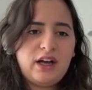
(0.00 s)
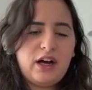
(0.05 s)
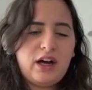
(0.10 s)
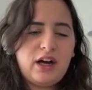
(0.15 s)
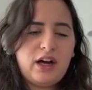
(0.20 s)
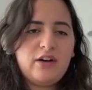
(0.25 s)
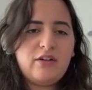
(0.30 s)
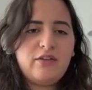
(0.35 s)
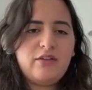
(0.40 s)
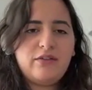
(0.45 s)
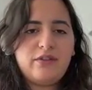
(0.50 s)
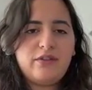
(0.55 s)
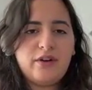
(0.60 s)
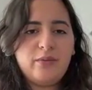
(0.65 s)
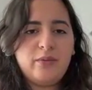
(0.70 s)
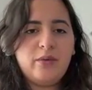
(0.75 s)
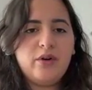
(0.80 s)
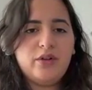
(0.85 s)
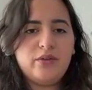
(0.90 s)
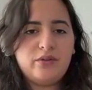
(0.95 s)
got
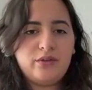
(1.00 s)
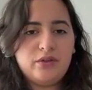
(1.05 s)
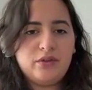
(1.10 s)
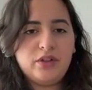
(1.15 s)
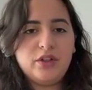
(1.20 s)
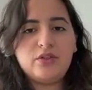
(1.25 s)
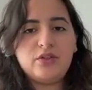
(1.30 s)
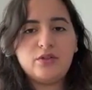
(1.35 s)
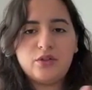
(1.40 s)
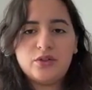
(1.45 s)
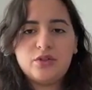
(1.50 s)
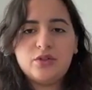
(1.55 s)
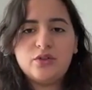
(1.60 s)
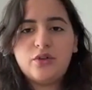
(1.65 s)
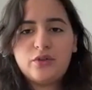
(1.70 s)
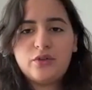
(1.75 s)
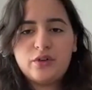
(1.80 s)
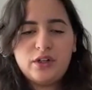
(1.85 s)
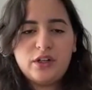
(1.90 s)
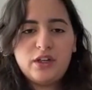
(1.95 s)
from all of the research
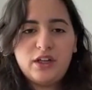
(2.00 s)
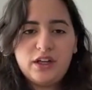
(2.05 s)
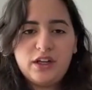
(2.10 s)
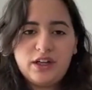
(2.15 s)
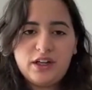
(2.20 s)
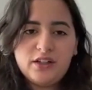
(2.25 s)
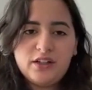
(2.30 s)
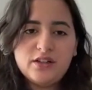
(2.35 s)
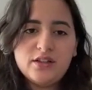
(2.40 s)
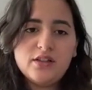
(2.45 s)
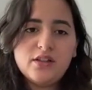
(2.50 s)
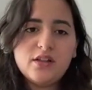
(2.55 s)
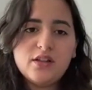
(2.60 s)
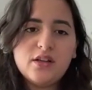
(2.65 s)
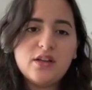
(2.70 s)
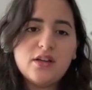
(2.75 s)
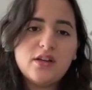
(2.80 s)
over the years.